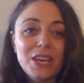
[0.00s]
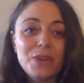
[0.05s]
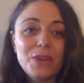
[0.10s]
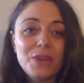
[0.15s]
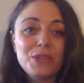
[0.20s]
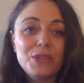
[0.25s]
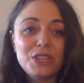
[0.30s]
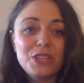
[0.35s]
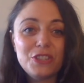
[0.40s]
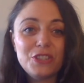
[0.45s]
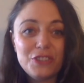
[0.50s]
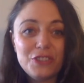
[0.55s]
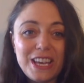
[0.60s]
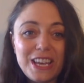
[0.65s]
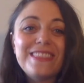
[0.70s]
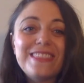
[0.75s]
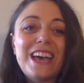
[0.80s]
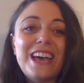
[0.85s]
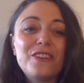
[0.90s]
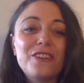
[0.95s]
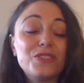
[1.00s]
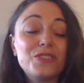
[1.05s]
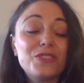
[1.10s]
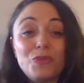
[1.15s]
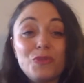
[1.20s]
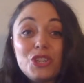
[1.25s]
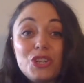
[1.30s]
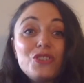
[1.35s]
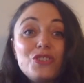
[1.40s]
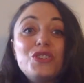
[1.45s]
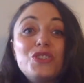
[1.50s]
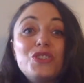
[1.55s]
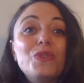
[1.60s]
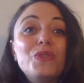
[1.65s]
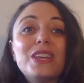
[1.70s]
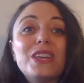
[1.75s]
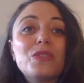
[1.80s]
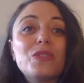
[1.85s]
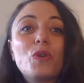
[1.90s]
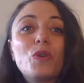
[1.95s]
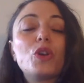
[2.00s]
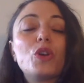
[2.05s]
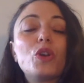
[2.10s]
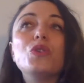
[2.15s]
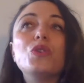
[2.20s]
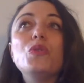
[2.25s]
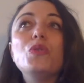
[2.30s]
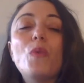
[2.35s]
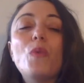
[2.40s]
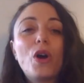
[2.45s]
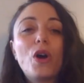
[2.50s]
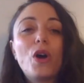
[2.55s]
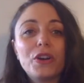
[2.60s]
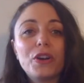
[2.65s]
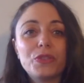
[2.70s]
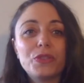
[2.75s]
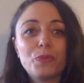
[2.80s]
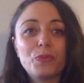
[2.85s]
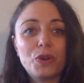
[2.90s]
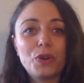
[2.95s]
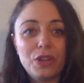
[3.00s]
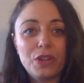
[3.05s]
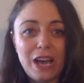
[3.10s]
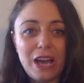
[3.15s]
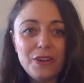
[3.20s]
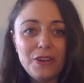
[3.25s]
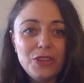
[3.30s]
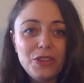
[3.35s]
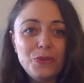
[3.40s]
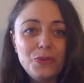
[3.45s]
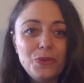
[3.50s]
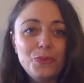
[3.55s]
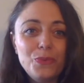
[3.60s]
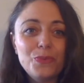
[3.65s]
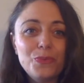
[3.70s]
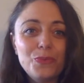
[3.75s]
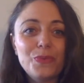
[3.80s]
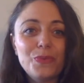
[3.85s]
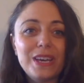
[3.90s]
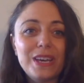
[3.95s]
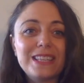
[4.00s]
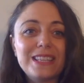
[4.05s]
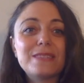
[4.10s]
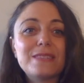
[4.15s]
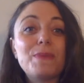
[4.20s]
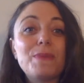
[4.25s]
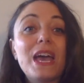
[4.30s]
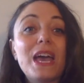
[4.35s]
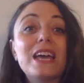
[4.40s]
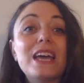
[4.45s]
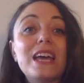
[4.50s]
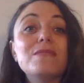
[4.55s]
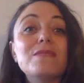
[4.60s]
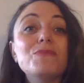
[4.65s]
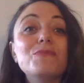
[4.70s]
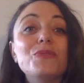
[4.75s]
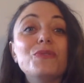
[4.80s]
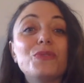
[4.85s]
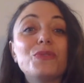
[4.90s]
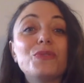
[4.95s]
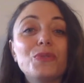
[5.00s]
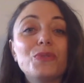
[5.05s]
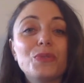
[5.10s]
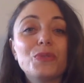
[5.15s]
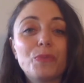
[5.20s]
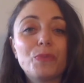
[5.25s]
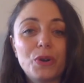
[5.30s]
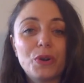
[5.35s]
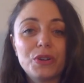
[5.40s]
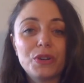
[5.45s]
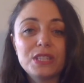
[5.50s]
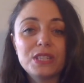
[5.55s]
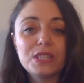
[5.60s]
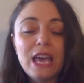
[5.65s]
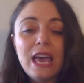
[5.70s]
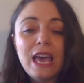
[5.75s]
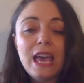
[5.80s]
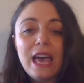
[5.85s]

which is your 10th house of what you're doing in the world, who are in the world, how you expand and move through the world,